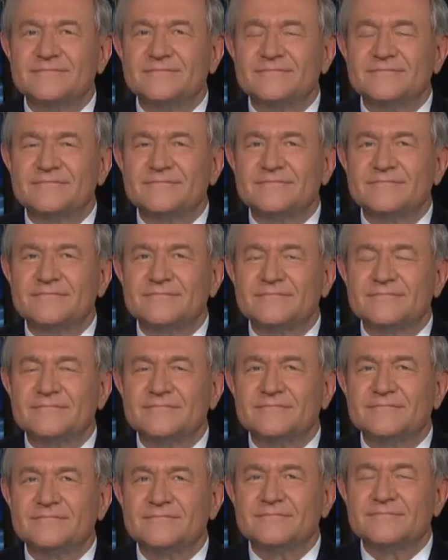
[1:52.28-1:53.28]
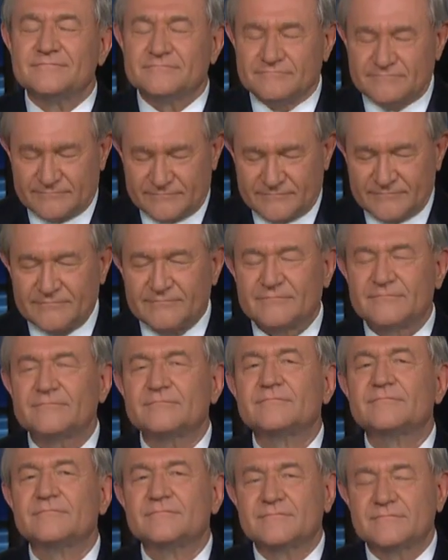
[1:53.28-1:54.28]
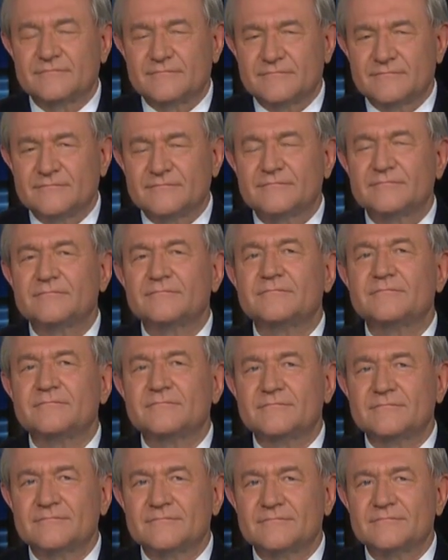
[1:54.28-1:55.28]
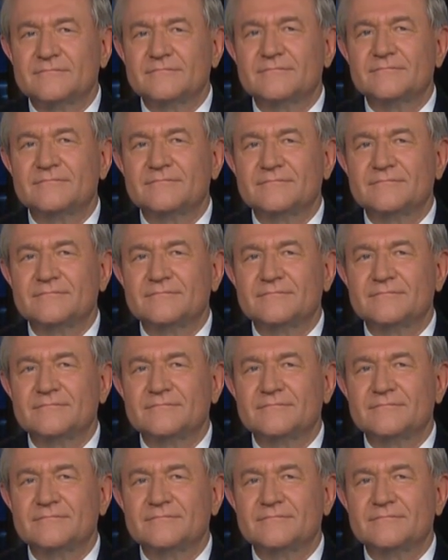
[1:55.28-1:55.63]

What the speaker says: This person isn't speaking.